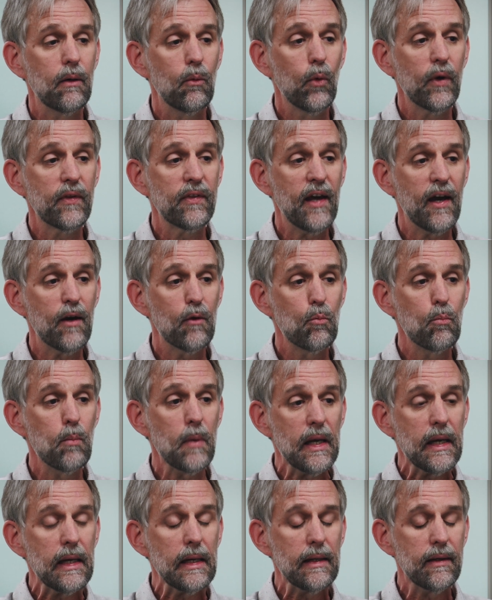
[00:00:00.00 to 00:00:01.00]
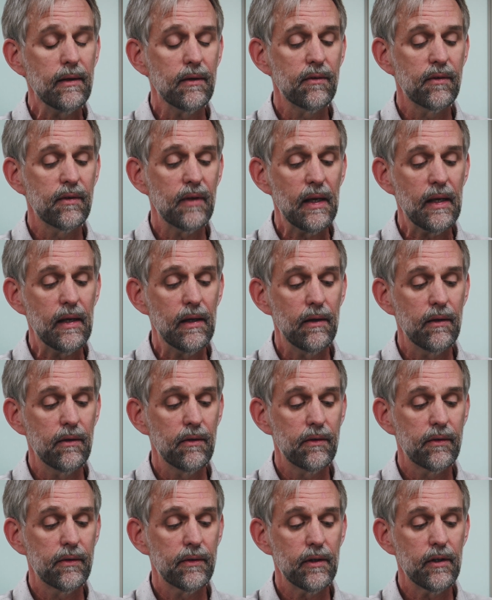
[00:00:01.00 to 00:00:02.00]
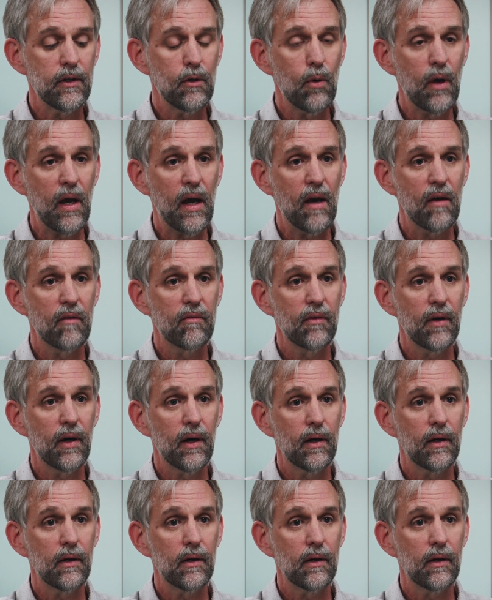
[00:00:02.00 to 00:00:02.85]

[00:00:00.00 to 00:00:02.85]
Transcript: What that means is you have